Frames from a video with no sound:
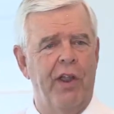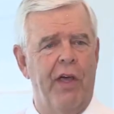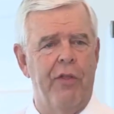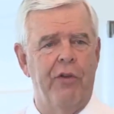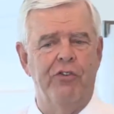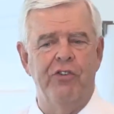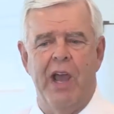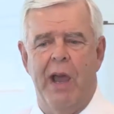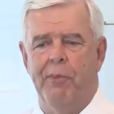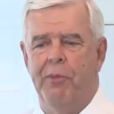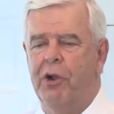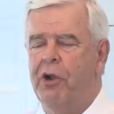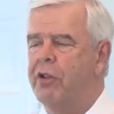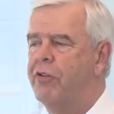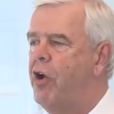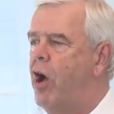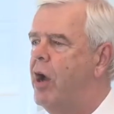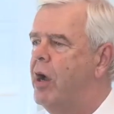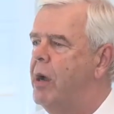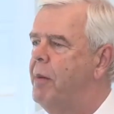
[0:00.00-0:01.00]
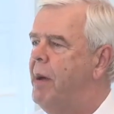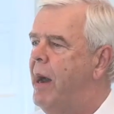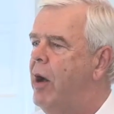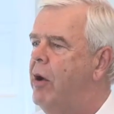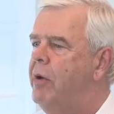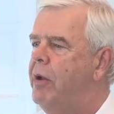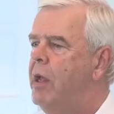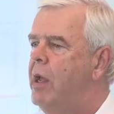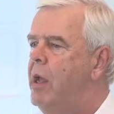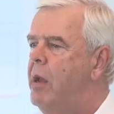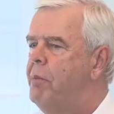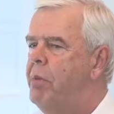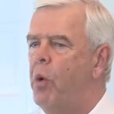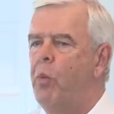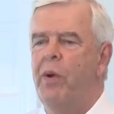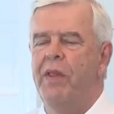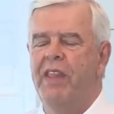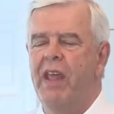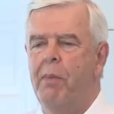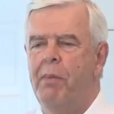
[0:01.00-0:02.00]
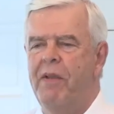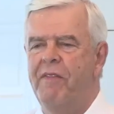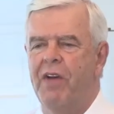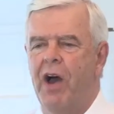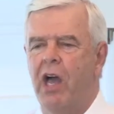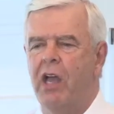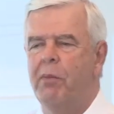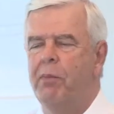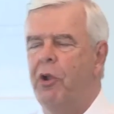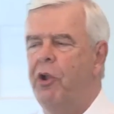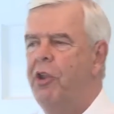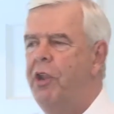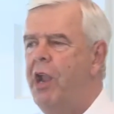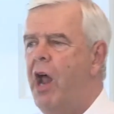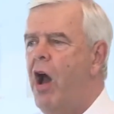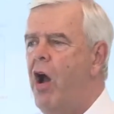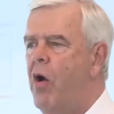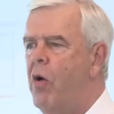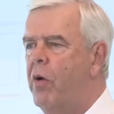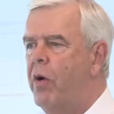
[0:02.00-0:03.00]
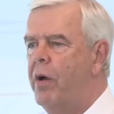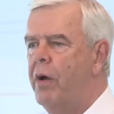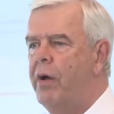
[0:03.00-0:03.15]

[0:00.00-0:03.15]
other chapter to talk about, but wouldn't that be valuable to know?